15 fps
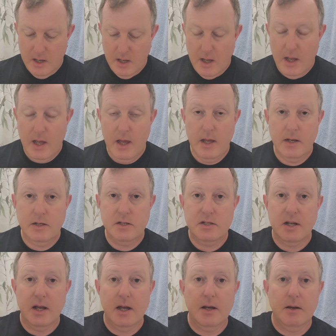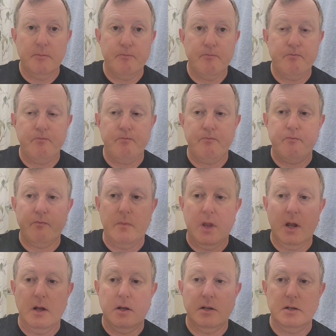And so
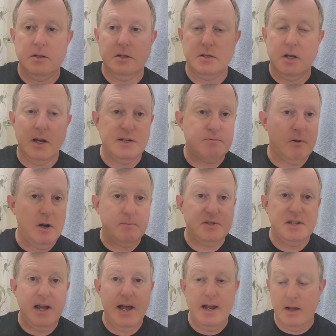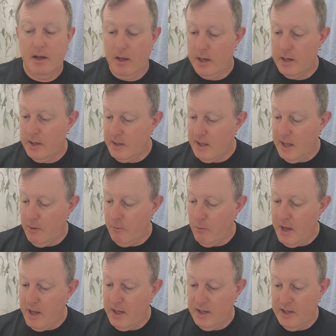that's what I'm saying. I don't care where
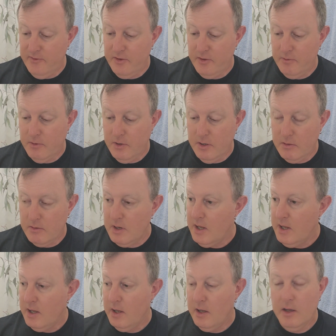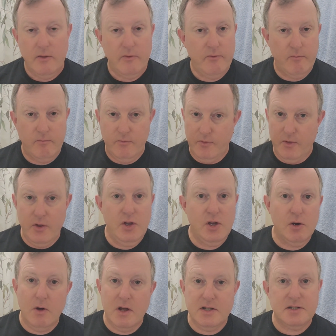you live in the world. The
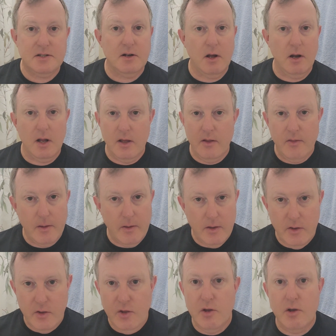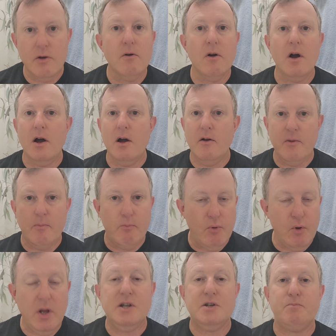US dollar, the euro, the
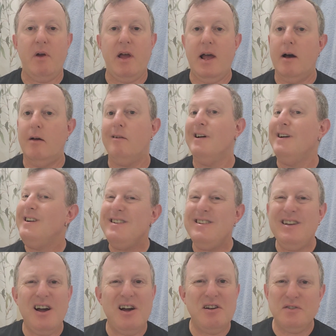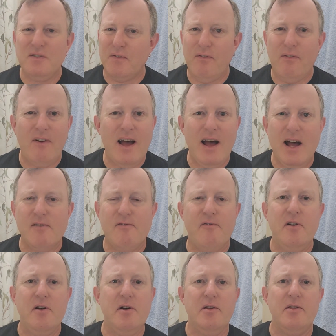British pound goes far
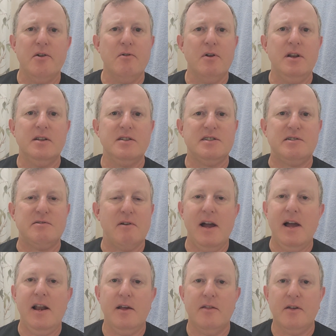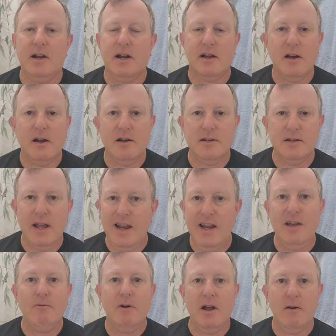further in Australia than it goes
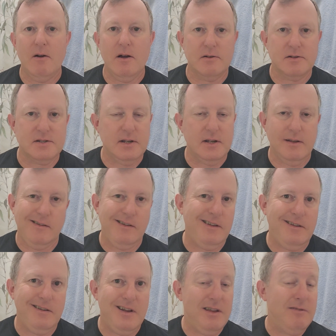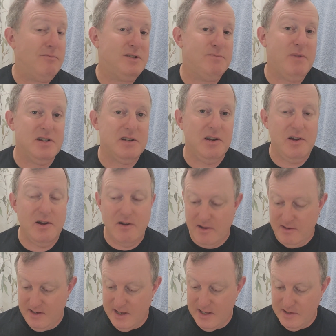anywhere else, especially in your
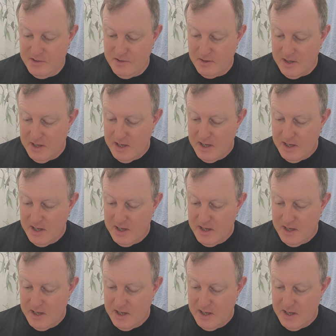own country.